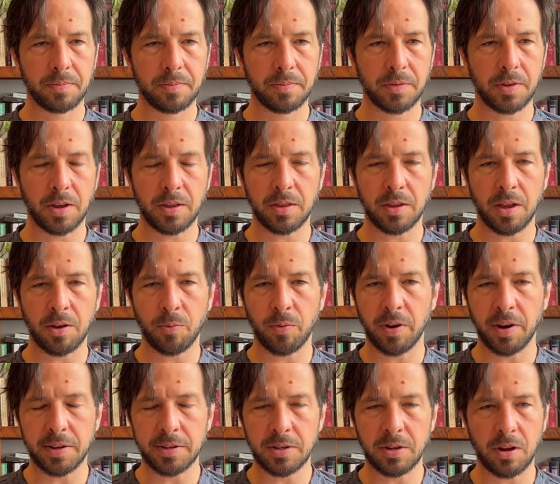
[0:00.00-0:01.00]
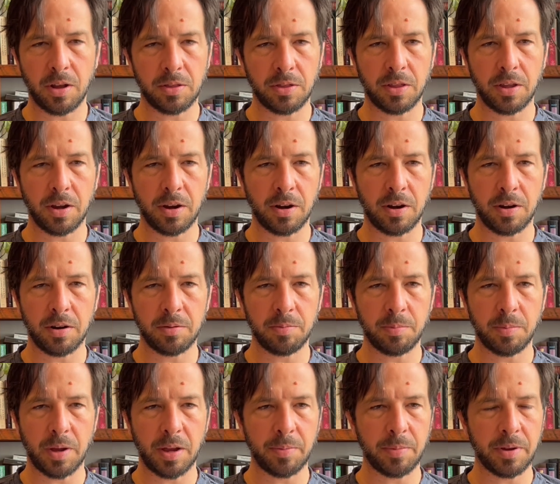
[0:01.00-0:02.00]
And then when it's not there,
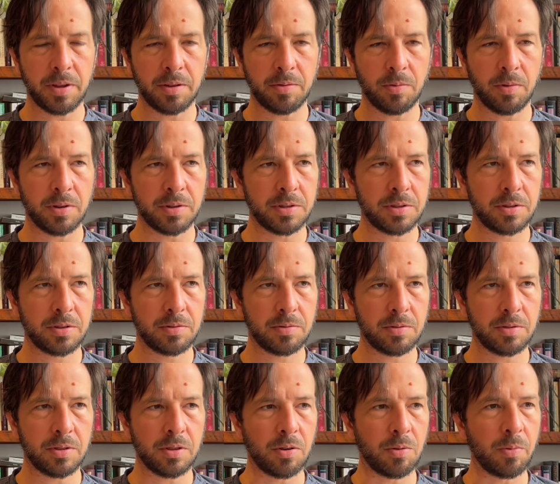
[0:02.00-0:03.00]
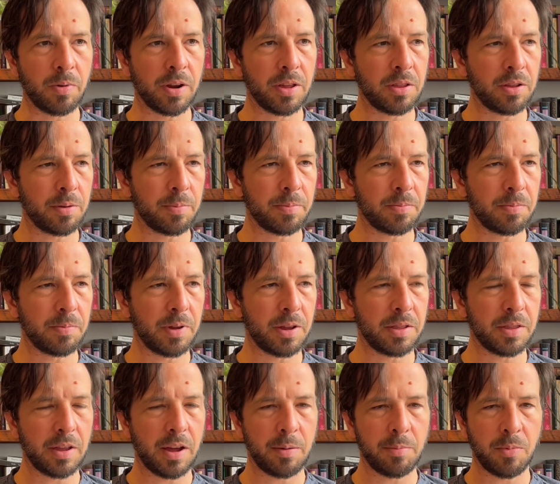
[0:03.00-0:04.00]
maybe what's the rhythm
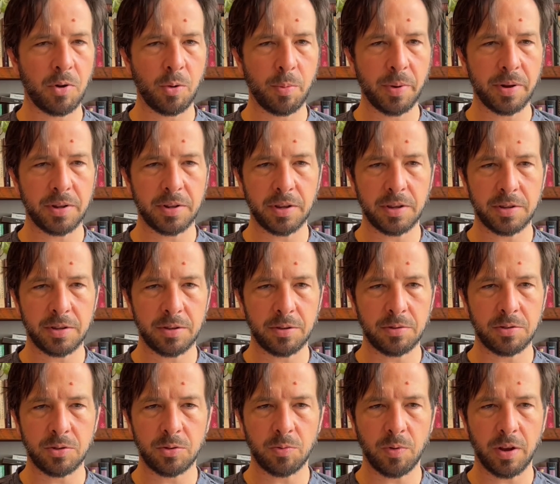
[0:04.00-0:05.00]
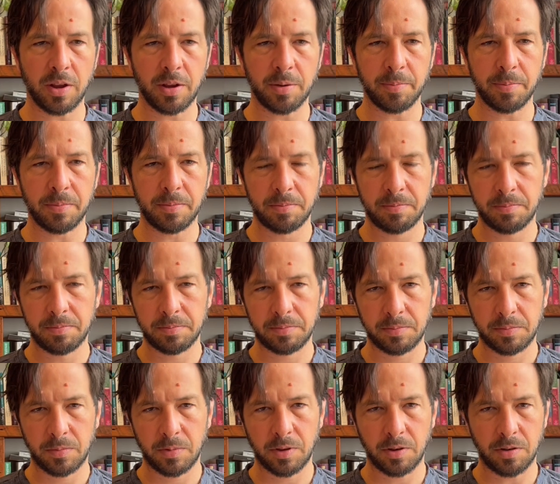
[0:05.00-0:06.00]
in that moment is to swim
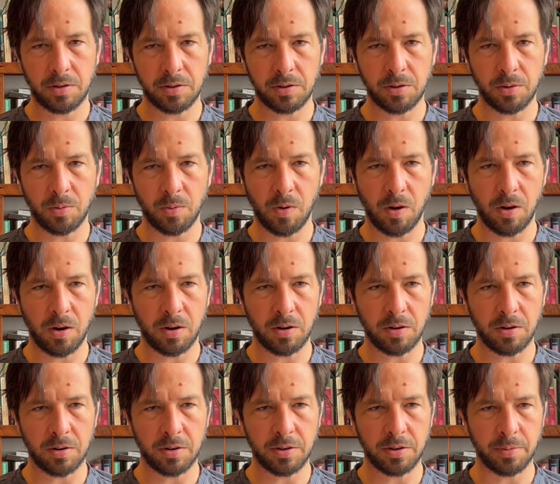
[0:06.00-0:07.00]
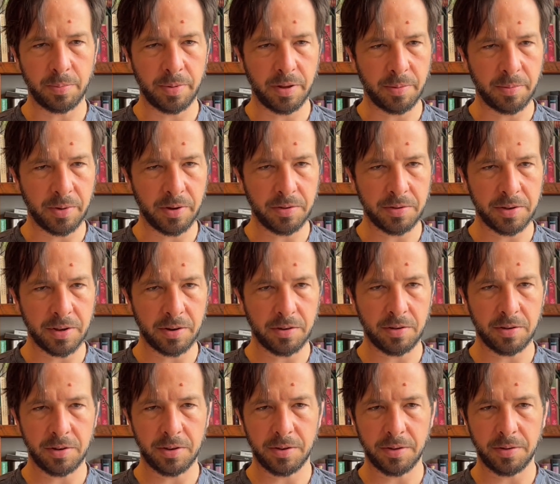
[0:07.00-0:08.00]
or to walk or to play music
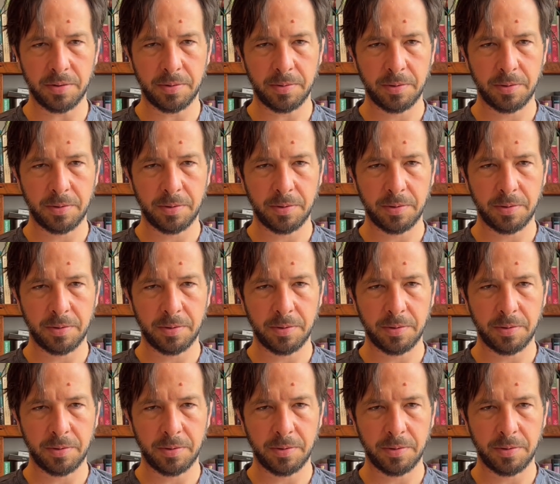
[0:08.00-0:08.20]
or to